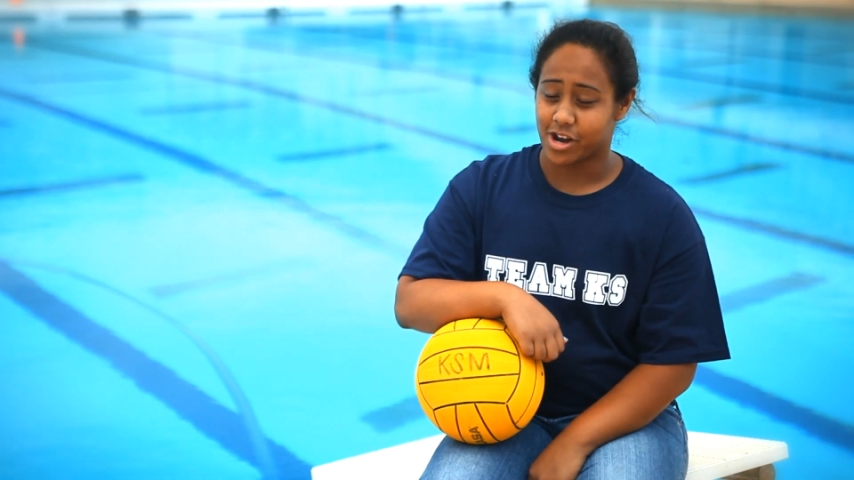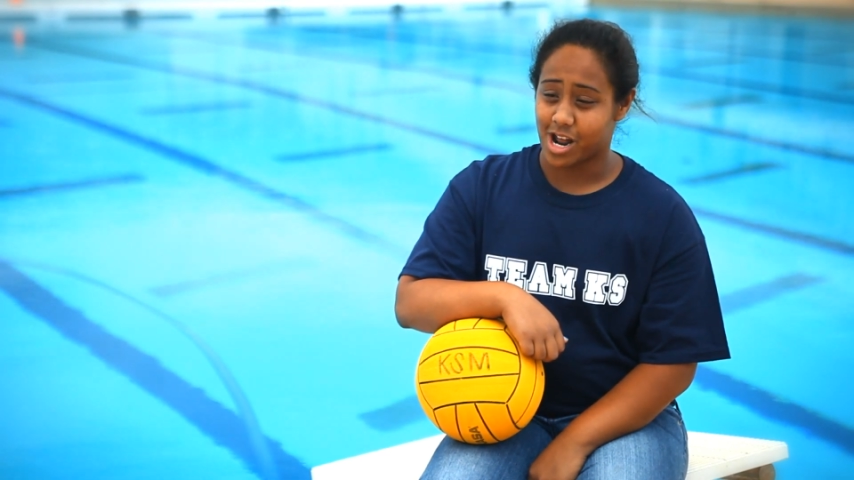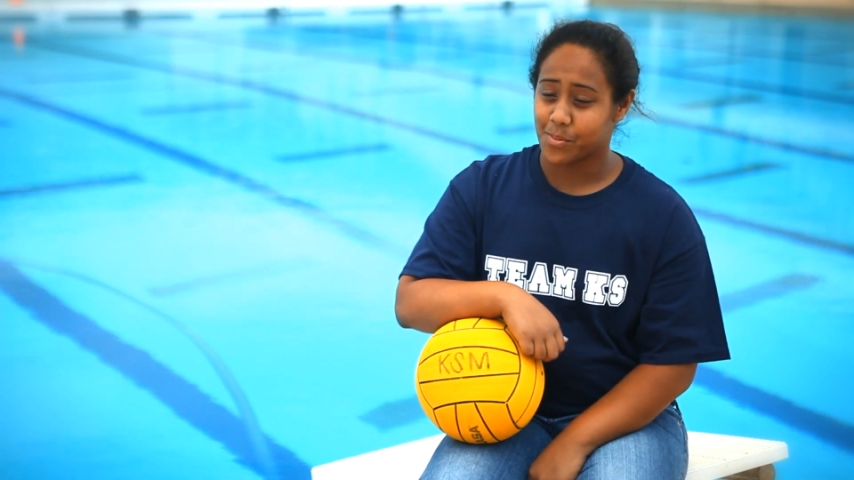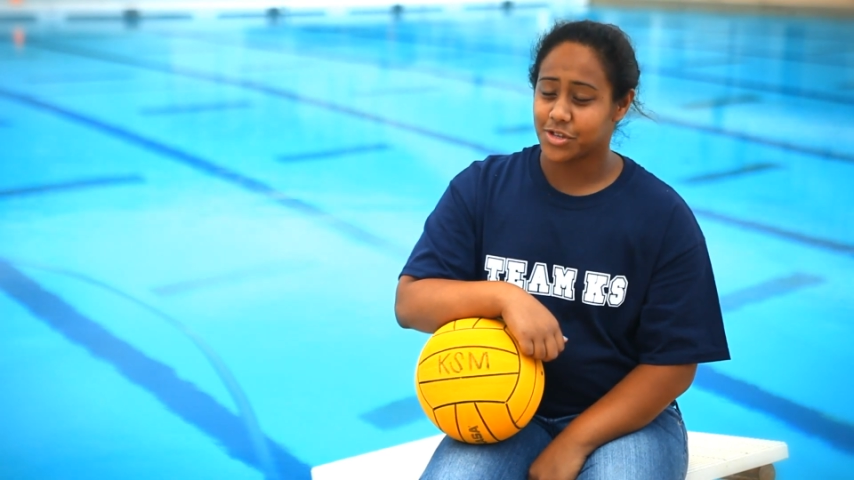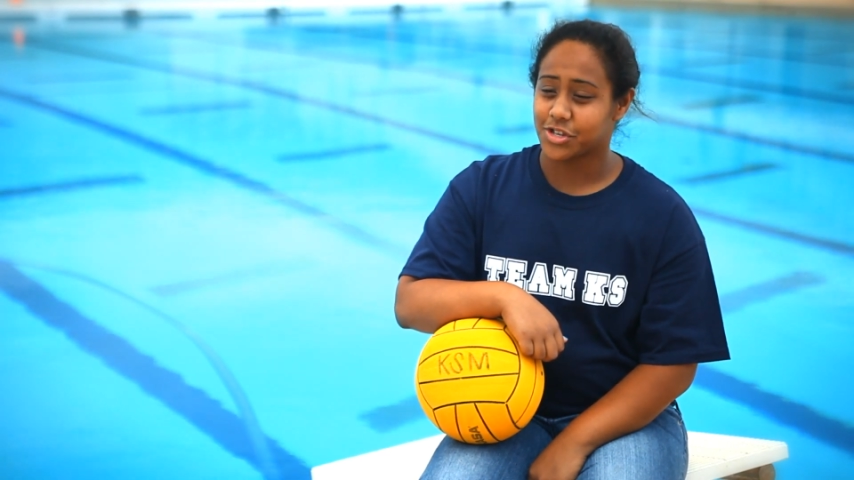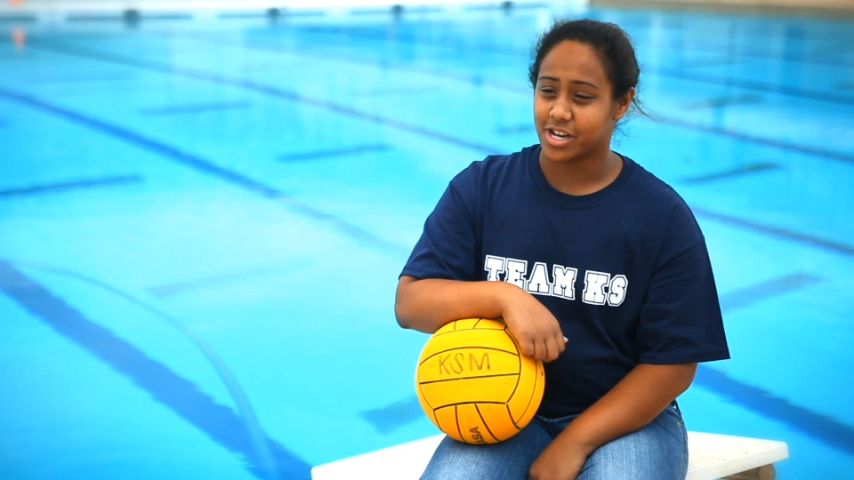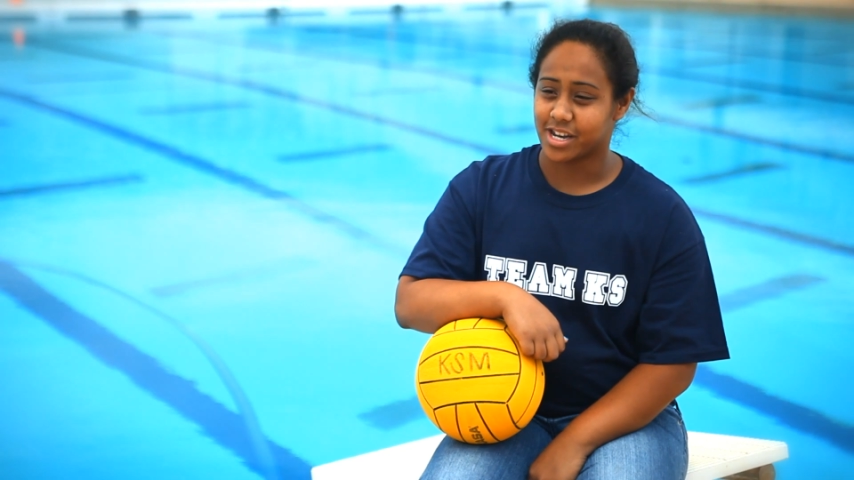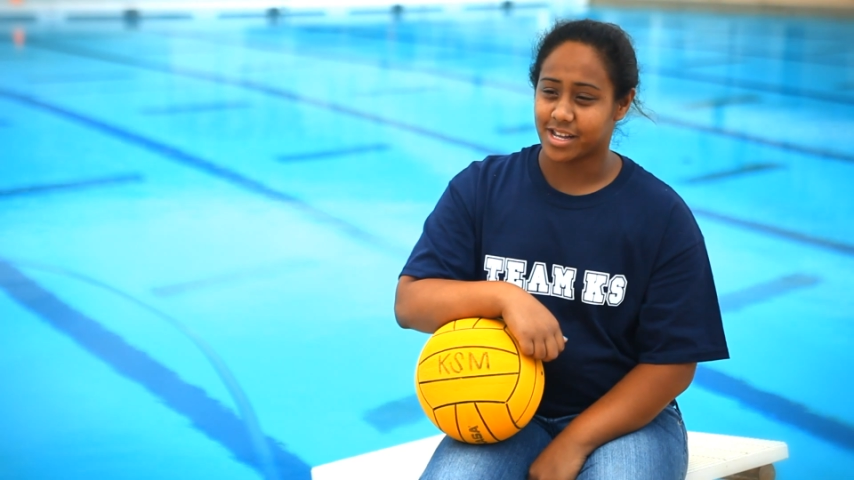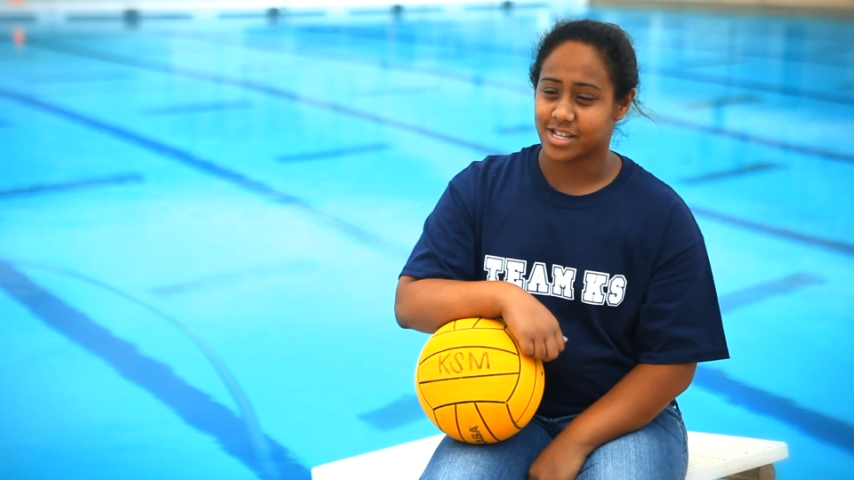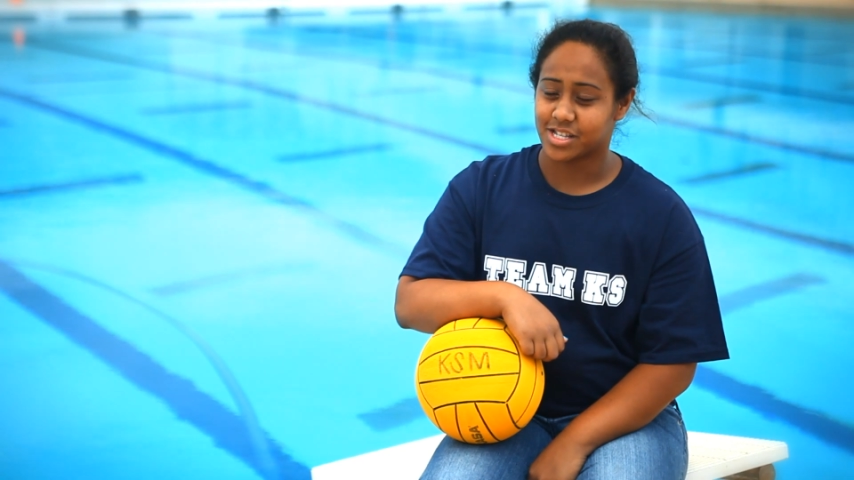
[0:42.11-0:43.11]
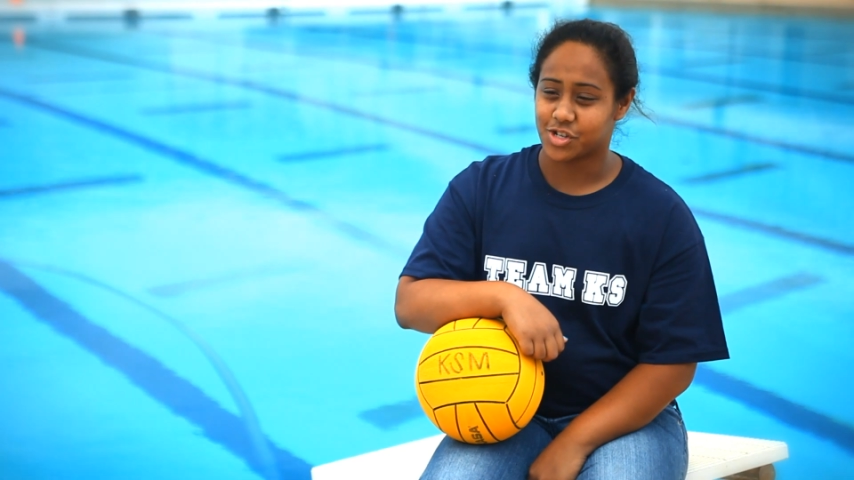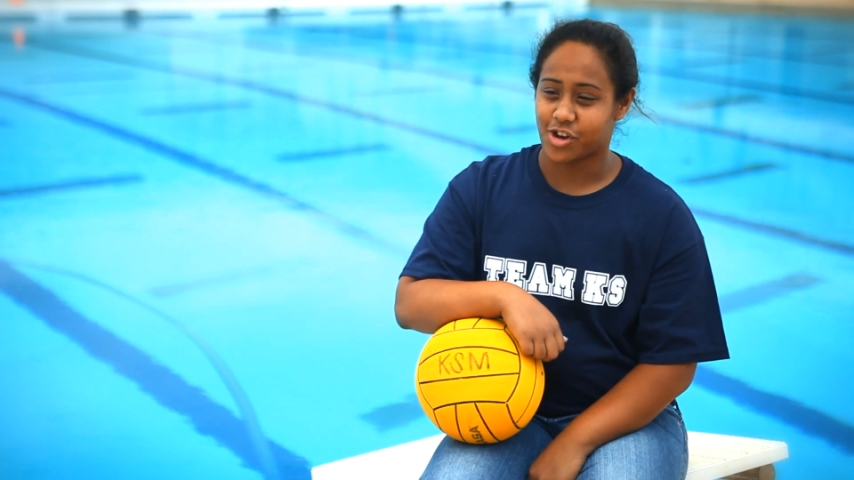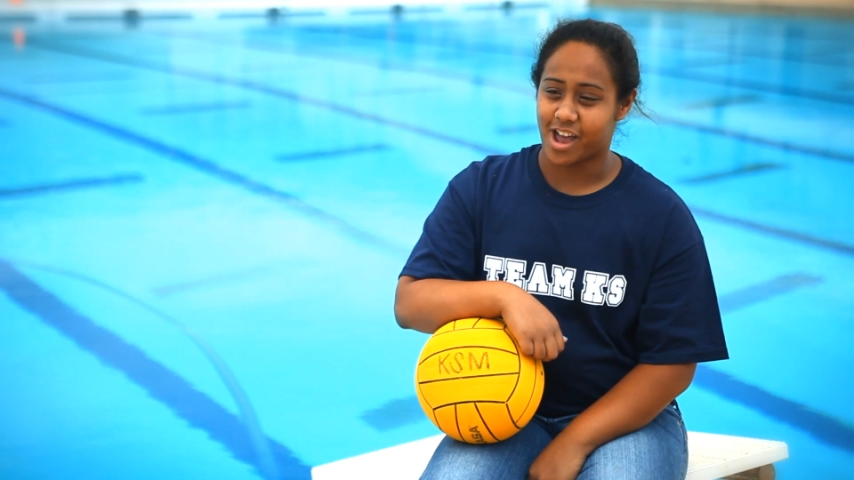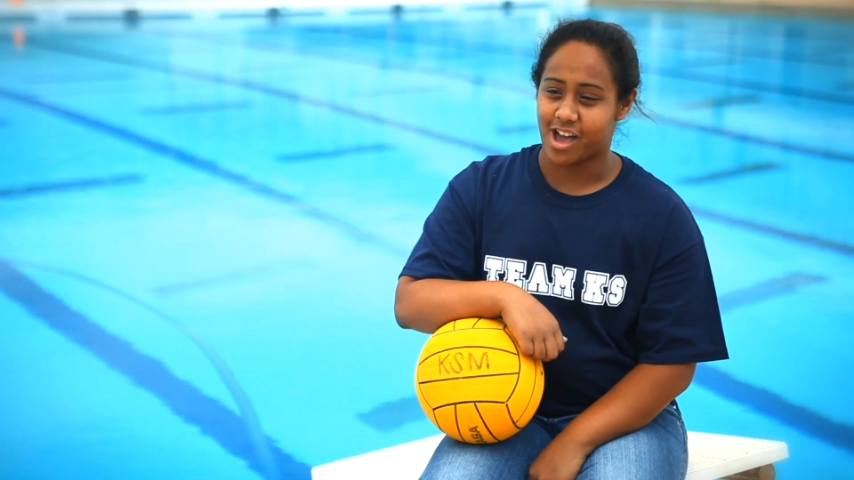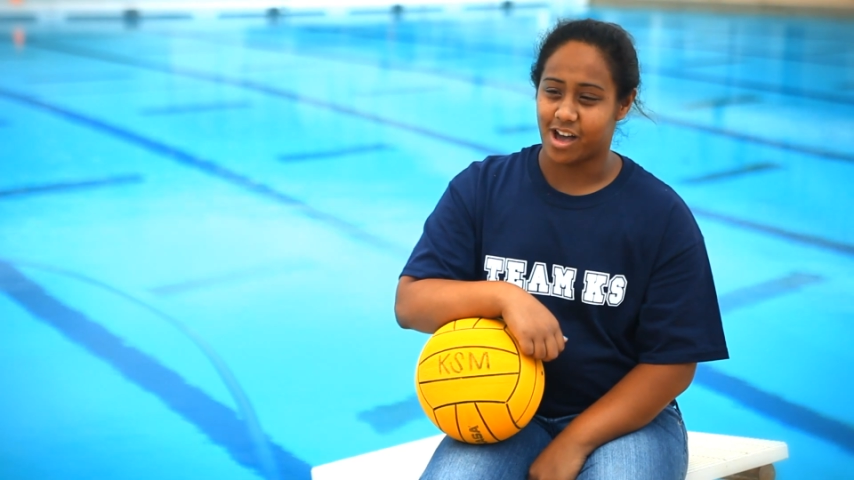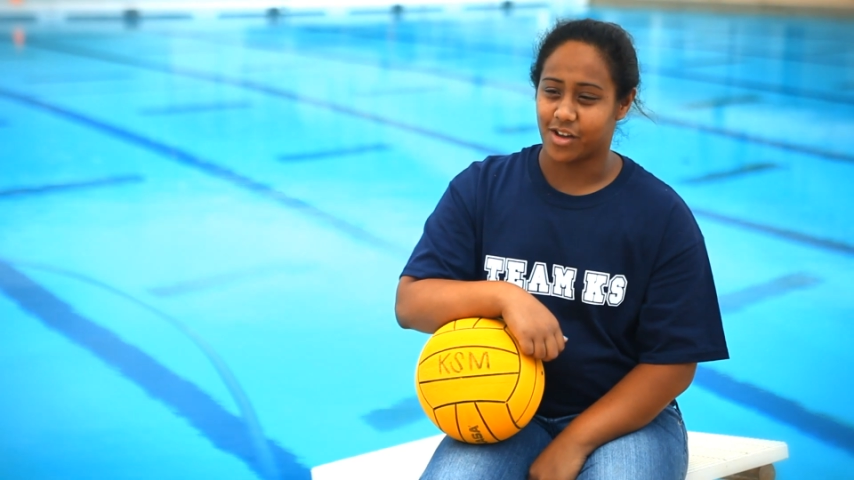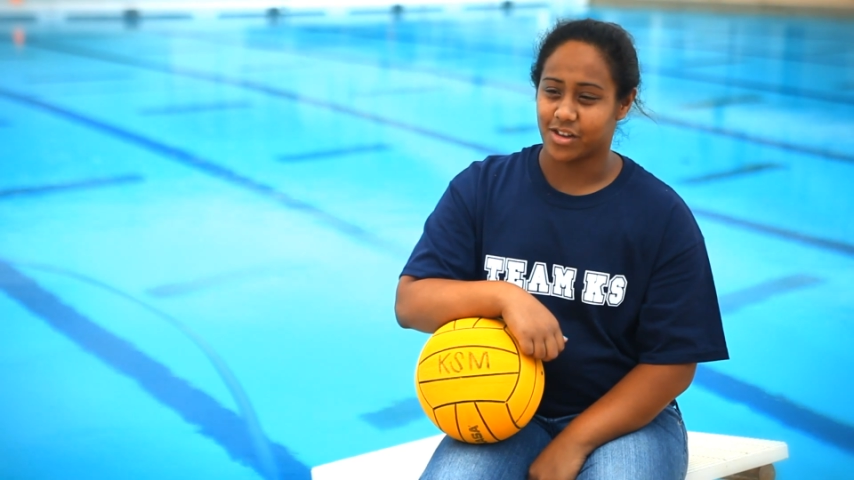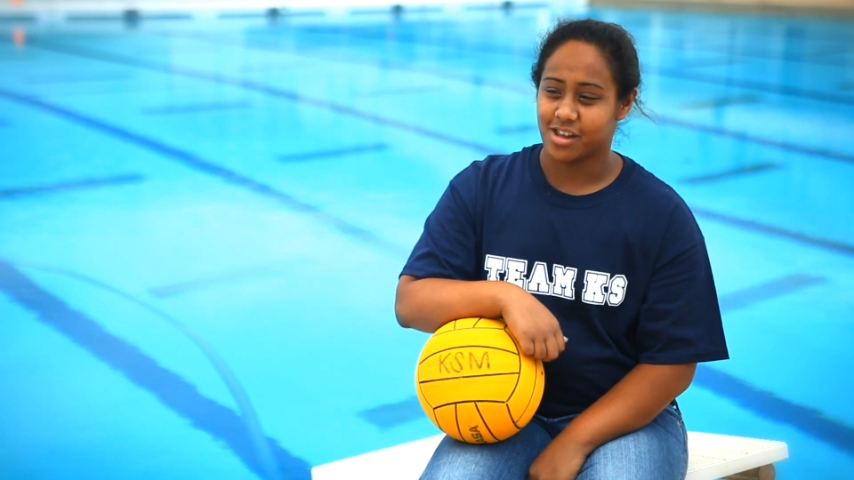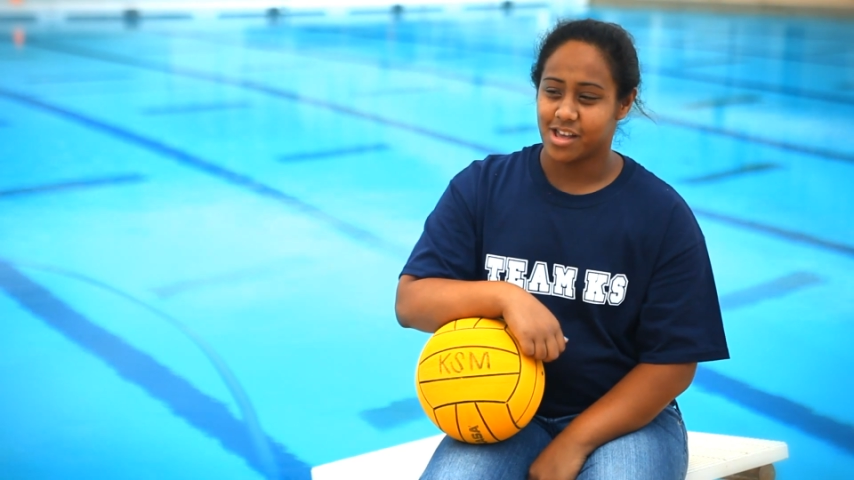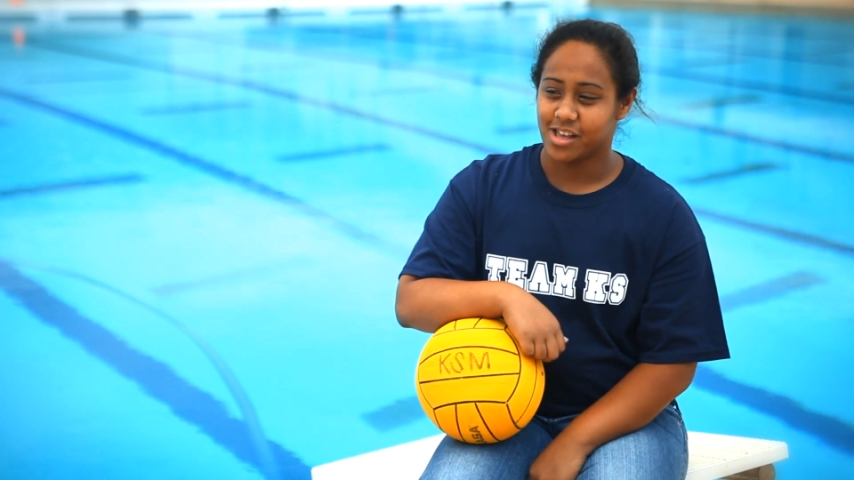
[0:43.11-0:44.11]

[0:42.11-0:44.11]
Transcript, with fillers: great opportunities to try out.